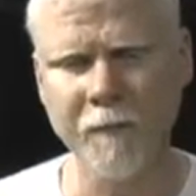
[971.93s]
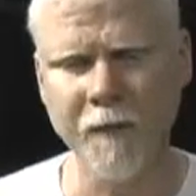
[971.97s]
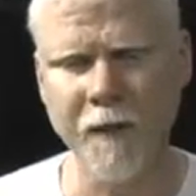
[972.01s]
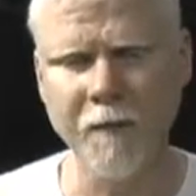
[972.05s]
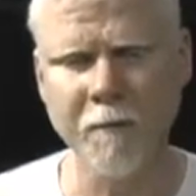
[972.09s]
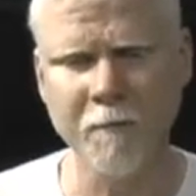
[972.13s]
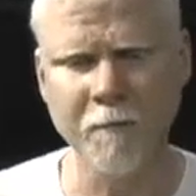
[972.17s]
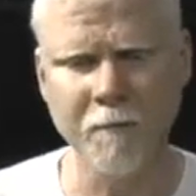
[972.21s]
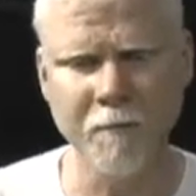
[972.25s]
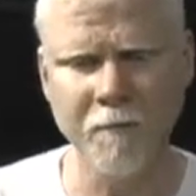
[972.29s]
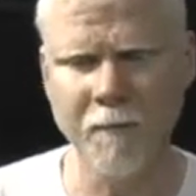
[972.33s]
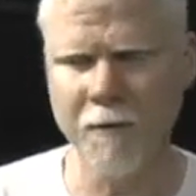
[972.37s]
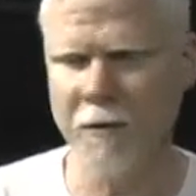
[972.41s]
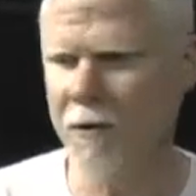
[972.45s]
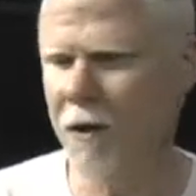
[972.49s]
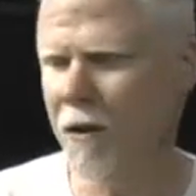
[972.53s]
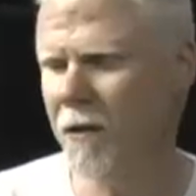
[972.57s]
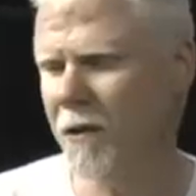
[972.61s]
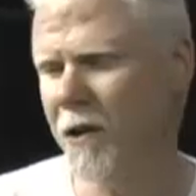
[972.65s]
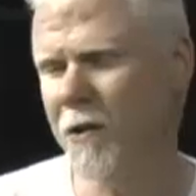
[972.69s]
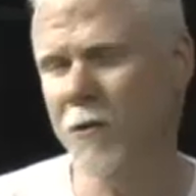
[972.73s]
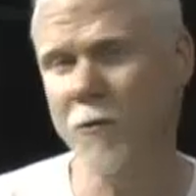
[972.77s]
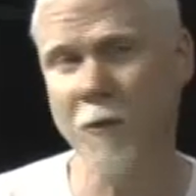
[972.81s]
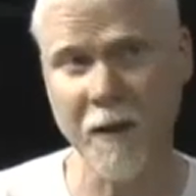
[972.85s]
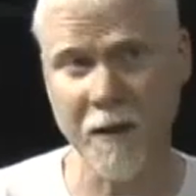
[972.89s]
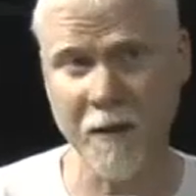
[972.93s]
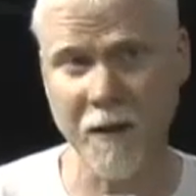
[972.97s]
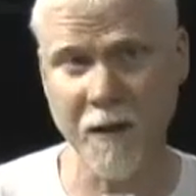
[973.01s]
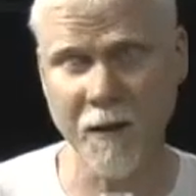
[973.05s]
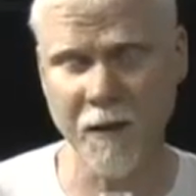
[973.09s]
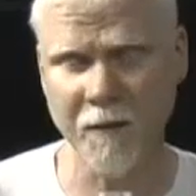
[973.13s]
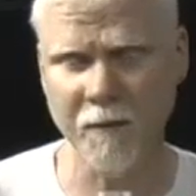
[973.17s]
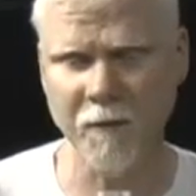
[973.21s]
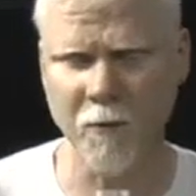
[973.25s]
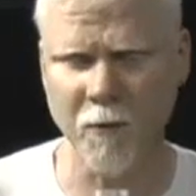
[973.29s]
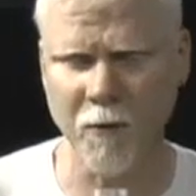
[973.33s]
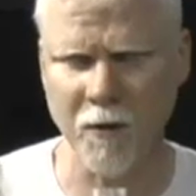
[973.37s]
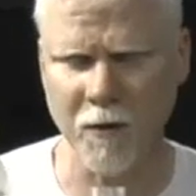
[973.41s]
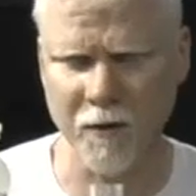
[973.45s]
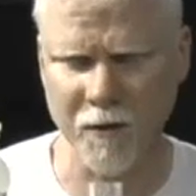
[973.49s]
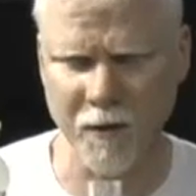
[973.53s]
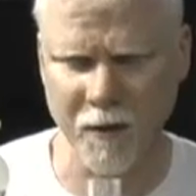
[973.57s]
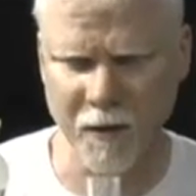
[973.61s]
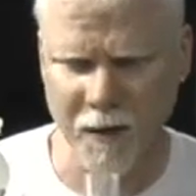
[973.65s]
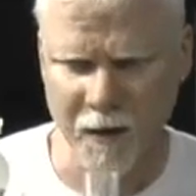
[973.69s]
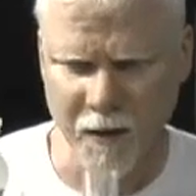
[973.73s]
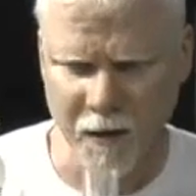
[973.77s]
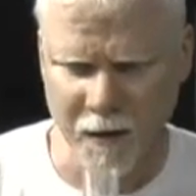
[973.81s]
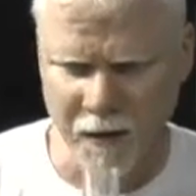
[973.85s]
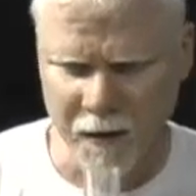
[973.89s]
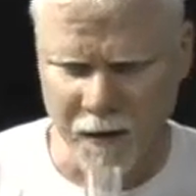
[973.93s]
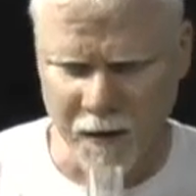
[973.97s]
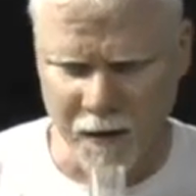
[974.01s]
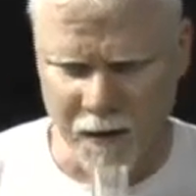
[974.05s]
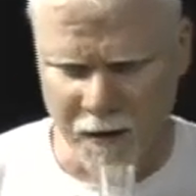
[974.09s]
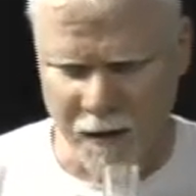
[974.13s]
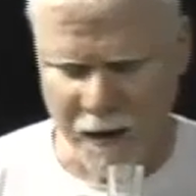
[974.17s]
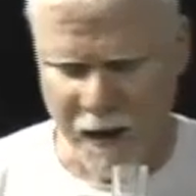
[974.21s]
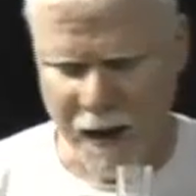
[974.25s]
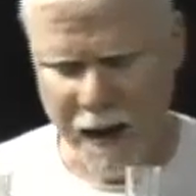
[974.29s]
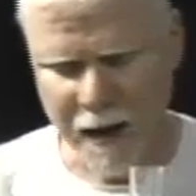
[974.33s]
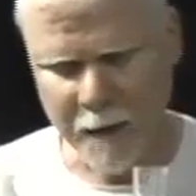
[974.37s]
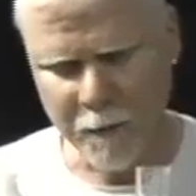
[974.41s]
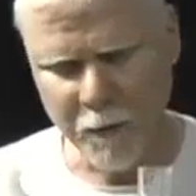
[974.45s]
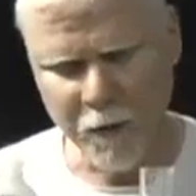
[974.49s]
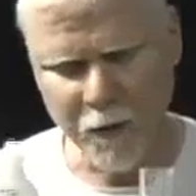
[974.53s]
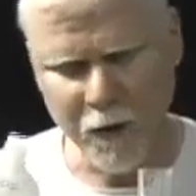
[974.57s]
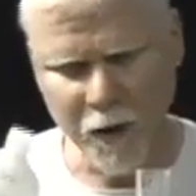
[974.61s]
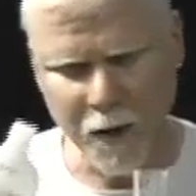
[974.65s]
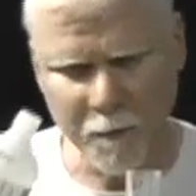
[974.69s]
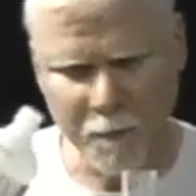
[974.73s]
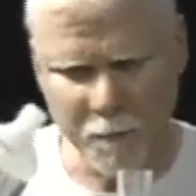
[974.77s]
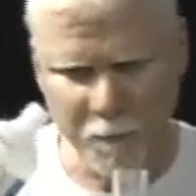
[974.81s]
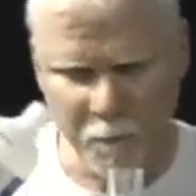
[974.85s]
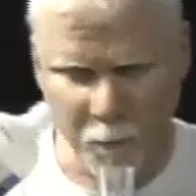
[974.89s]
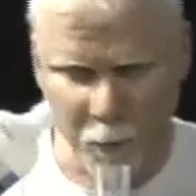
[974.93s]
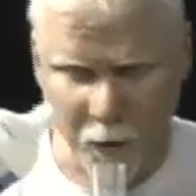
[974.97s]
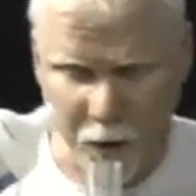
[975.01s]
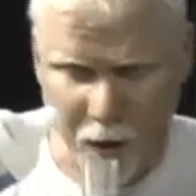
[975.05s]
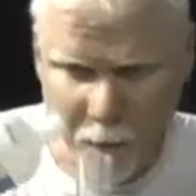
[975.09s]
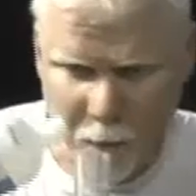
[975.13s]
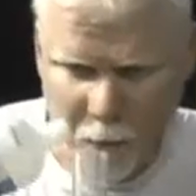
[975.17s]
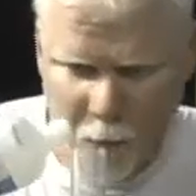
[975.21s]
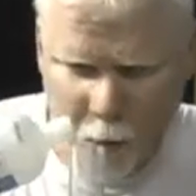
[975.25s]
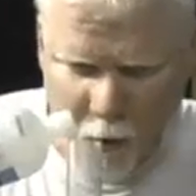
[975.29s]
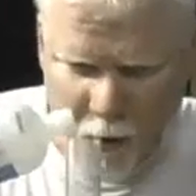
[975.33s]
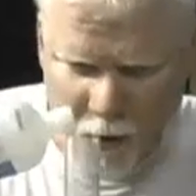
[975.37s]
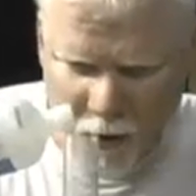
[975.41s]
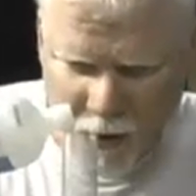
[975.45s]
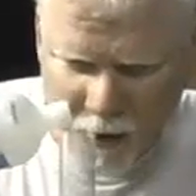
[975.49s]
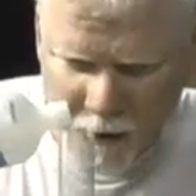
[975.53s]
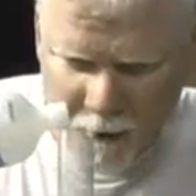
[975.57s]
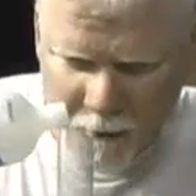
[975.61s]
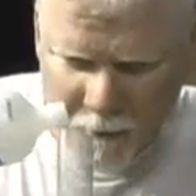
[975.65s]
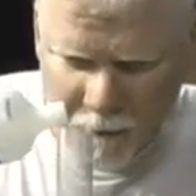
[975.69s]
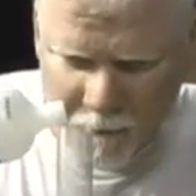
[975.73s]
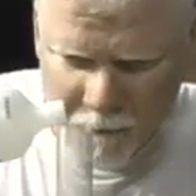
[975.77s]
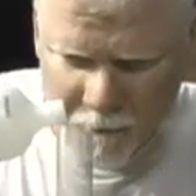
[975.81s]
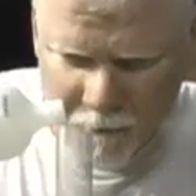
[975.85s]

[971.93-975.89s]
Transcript: And you're not going to drink this, of course. And we're going to we're going to pour it in